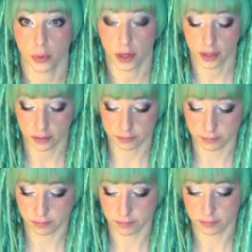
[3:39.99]
print,
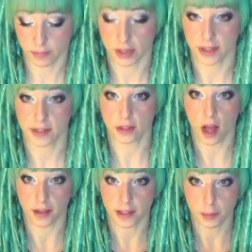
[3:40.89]
this
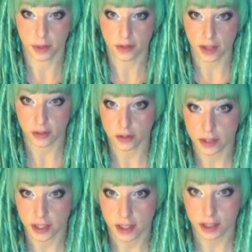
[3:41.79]
glossy print that you
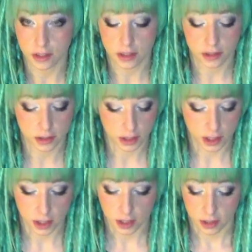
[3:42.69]
see here,
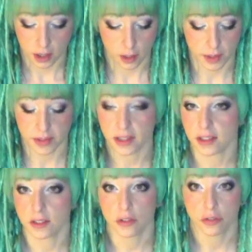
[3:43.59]
I mean, these
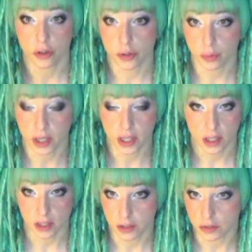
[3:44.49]
things are virtually
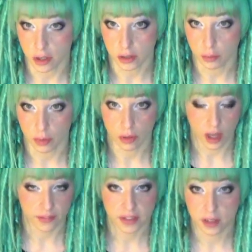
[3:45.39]
indestructible.
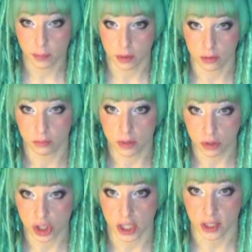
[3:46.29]
I've spilled
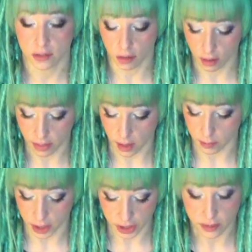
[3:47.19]
milkshakes on them
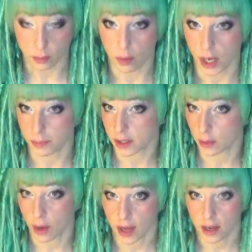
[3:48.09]
and just wiped it
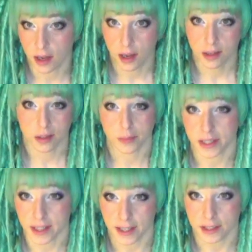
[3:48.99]
away. And I'm not
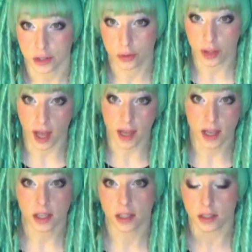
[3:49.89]
saying to do that.
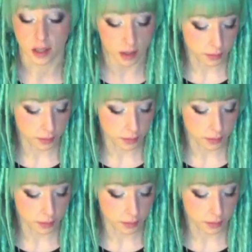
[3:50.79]
And,